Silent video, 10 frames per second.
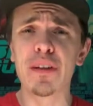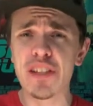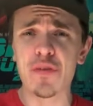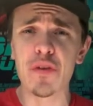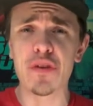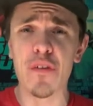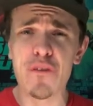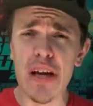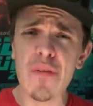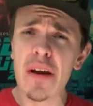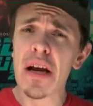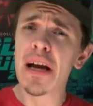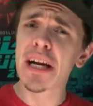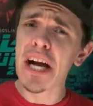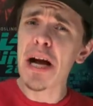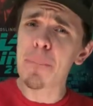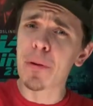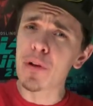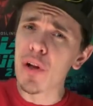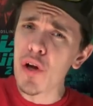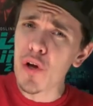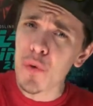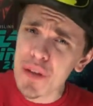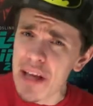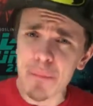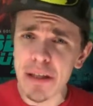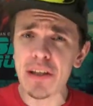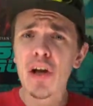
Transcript: your least favorite to your favorite? Comment below, let me